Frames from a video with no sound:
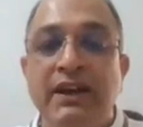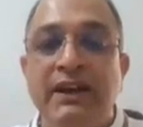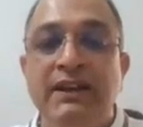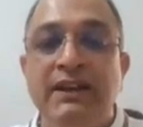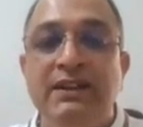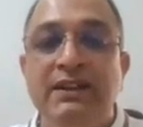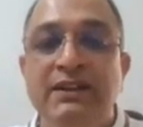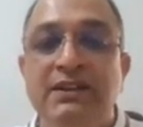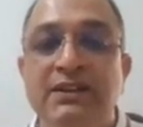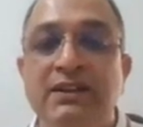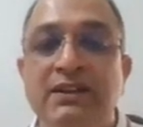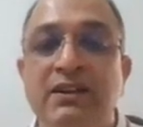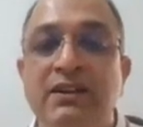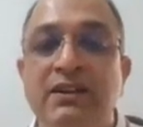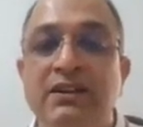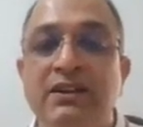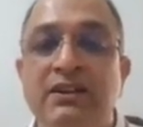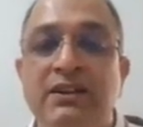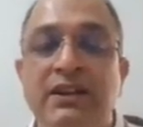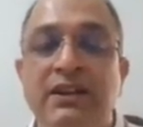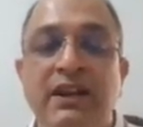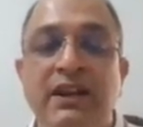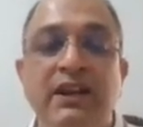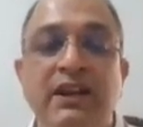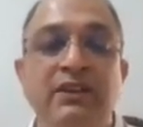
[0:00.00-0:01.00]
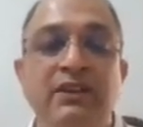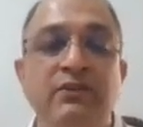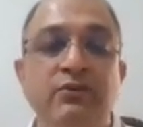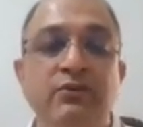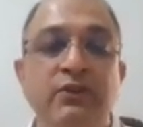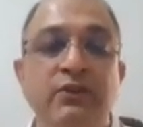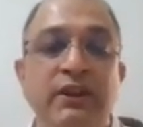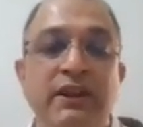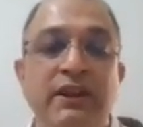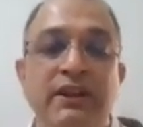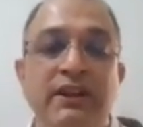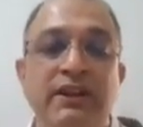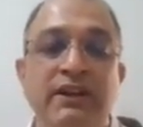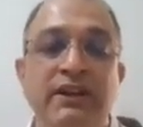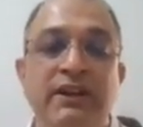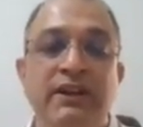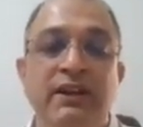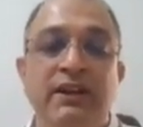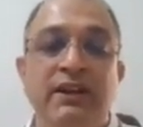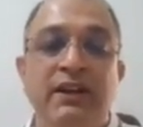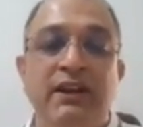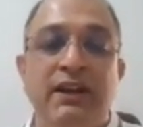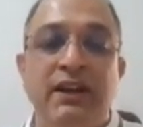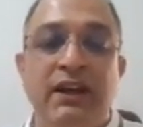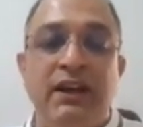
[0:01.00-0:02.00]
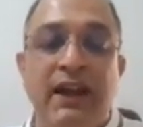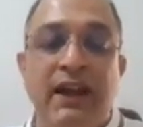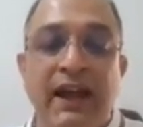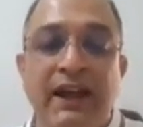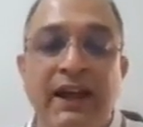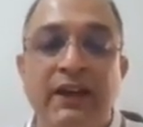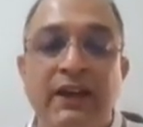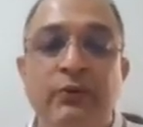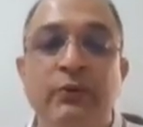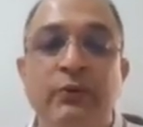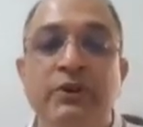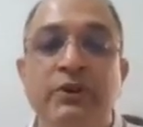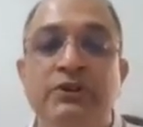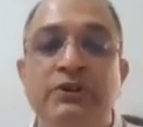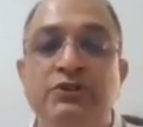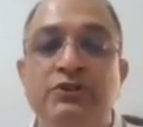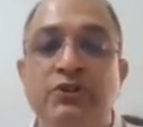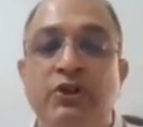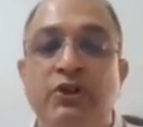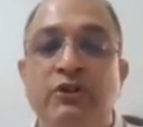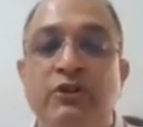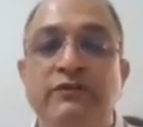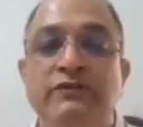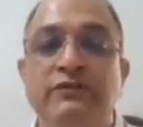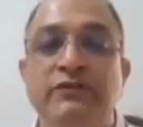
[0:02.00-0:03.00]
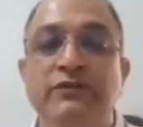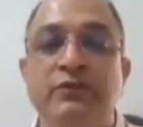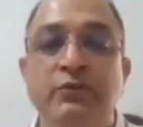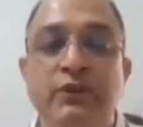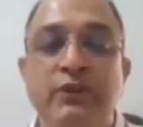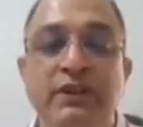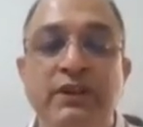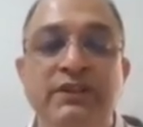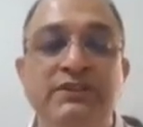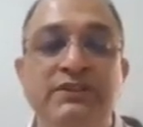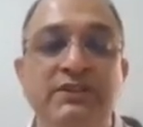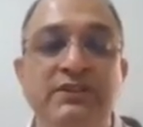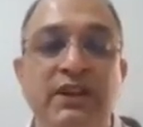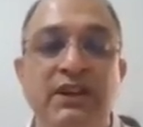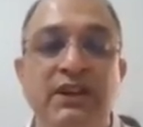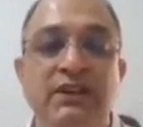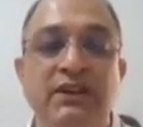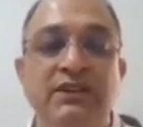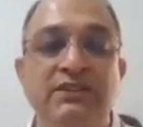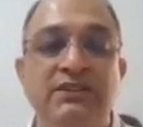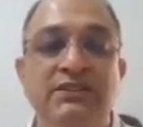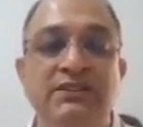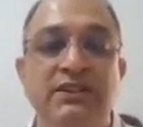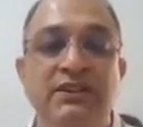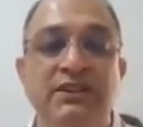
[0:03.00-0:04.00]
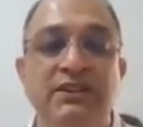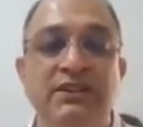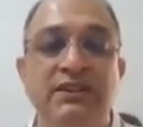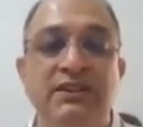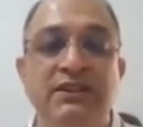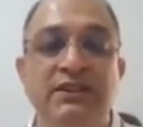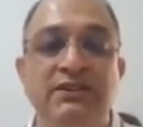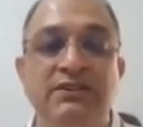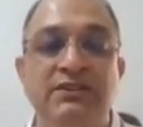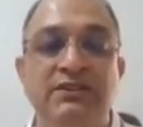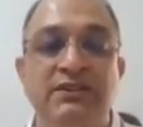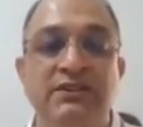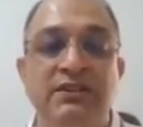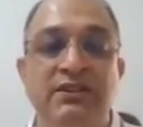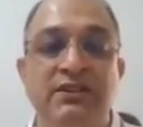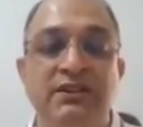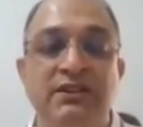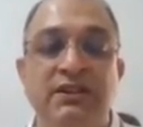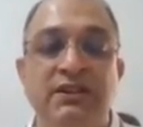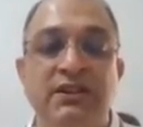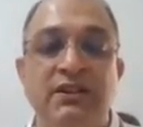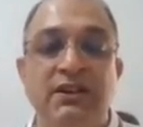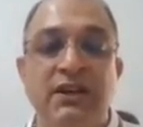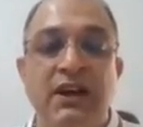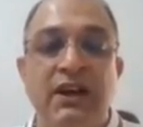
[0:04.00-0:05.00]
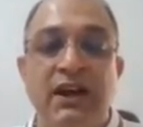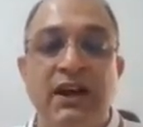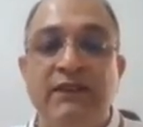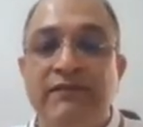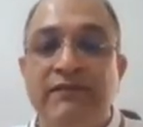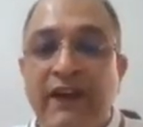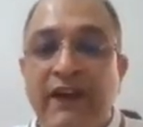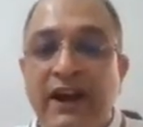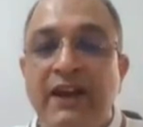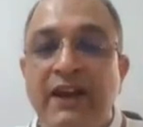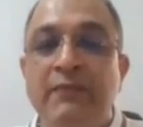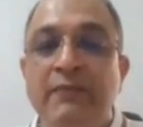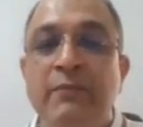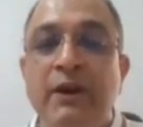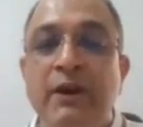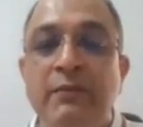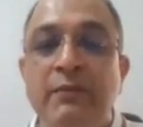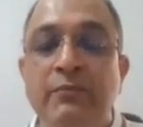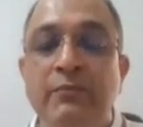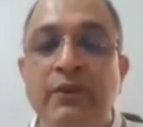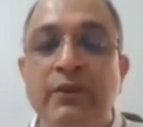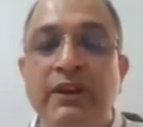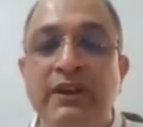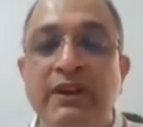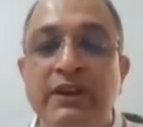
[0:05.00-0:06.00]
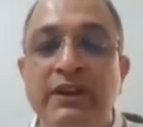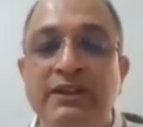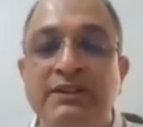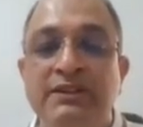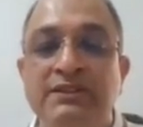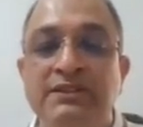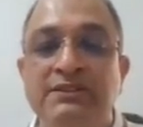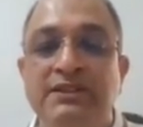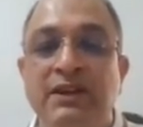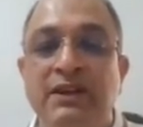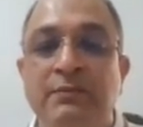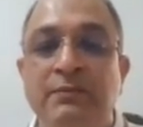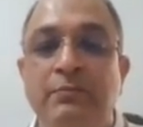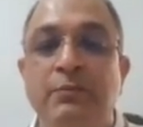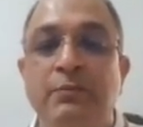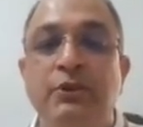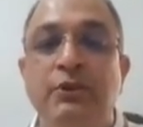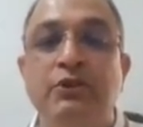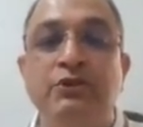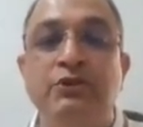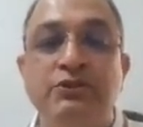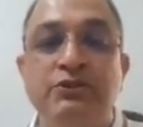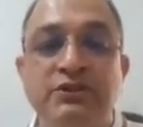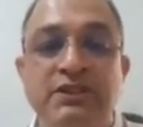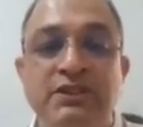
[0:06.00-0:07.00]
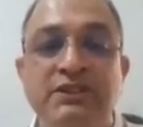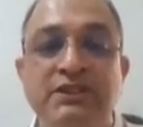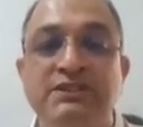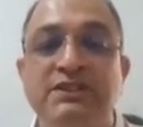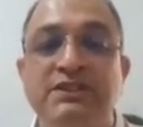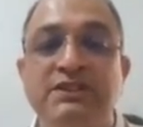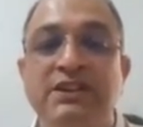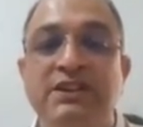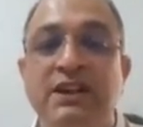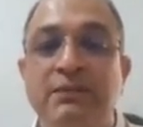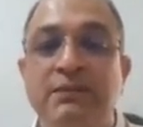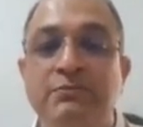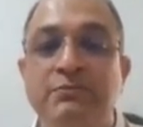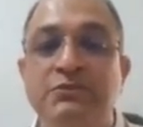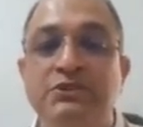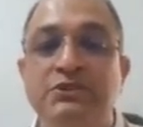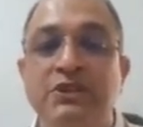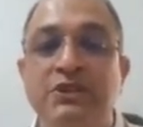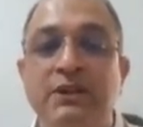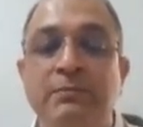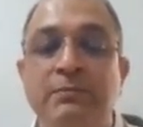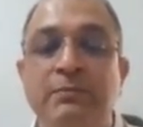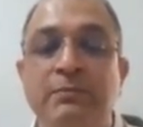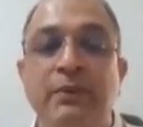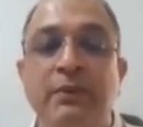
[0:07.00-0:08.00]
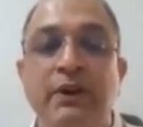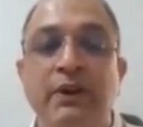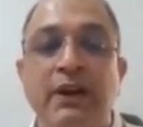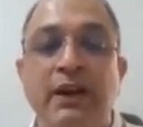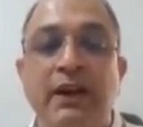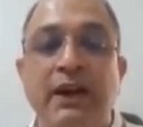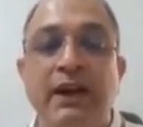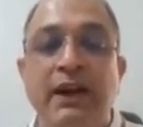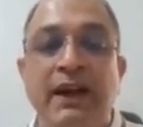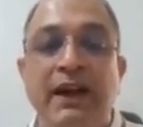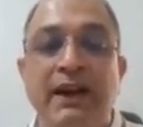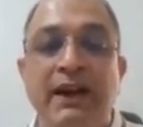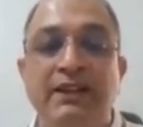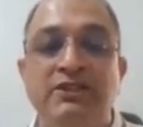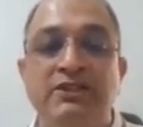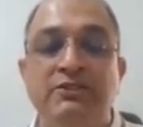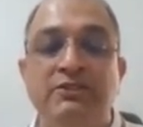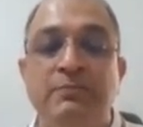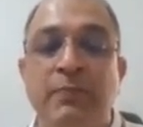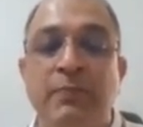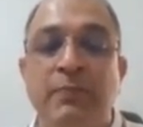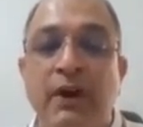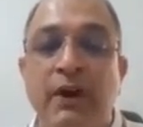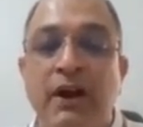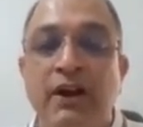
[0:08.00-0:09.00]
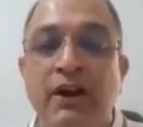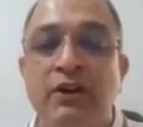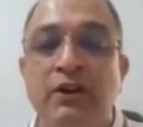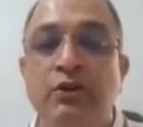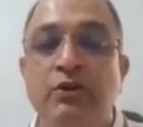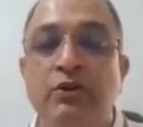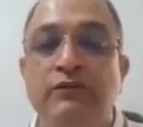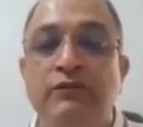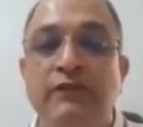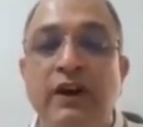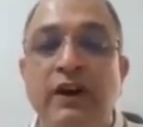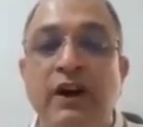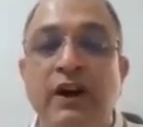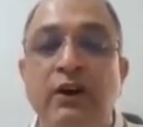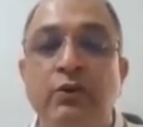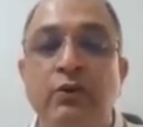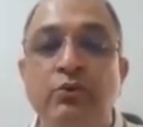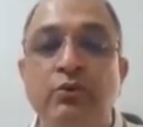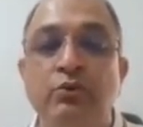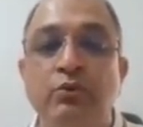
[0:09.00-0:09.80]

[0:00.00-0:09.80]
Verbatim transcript: in the day-to-day language of today's younger generation and why am i bringing this up because this comes up as part of how